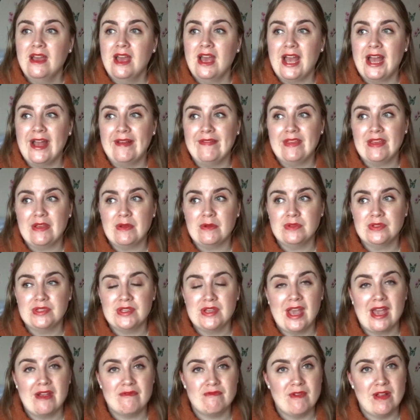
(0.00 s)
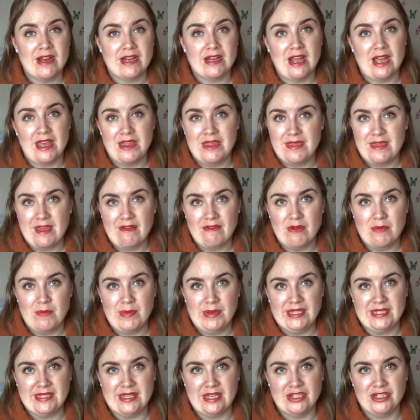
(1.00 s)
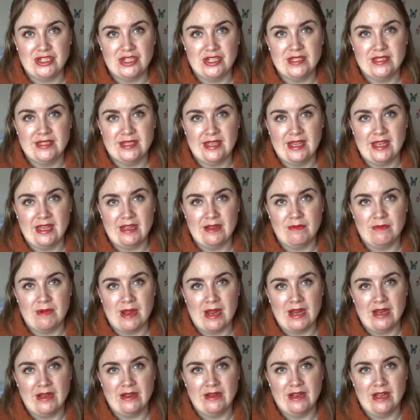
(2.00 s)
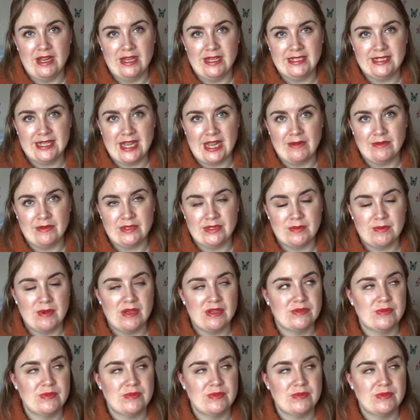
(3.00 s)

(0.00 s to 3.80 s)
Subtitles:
and they also have red light therapy sessions in town as well,